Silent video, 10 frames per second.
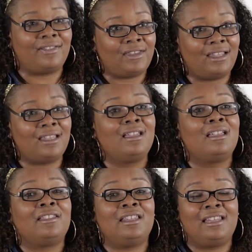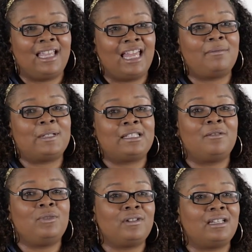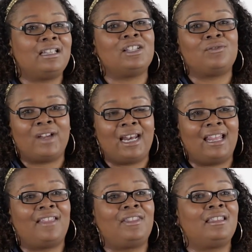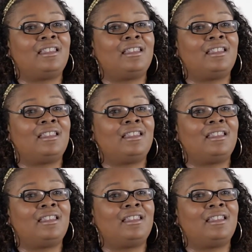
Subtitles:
think that the cannabis community is ready. I think